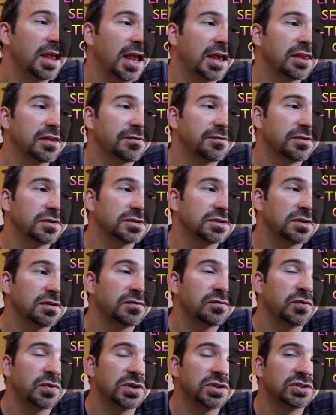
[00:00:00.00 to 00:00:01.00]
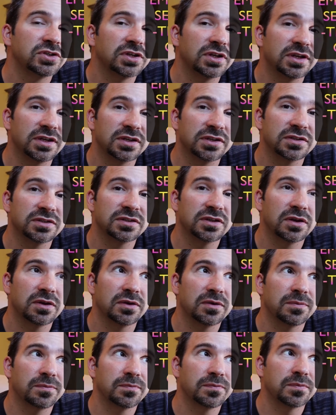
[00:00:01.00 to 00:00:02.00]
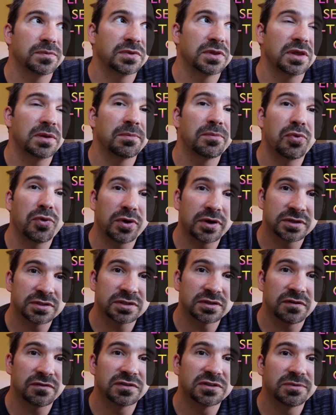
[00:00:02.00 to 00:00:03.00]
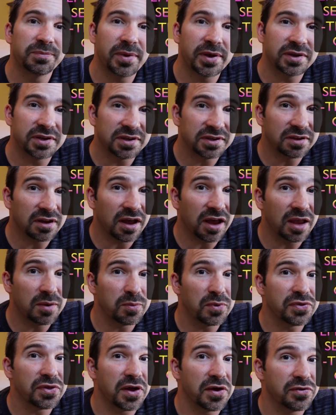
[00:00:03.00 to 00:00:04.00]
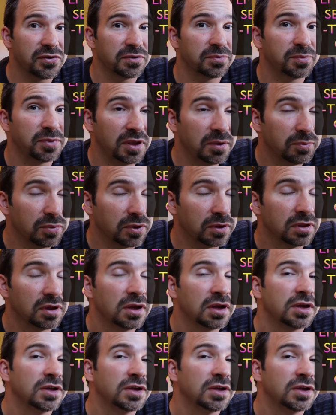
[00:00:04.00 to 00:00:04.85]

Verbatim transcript: and the first of which is the importance of spending time with other people.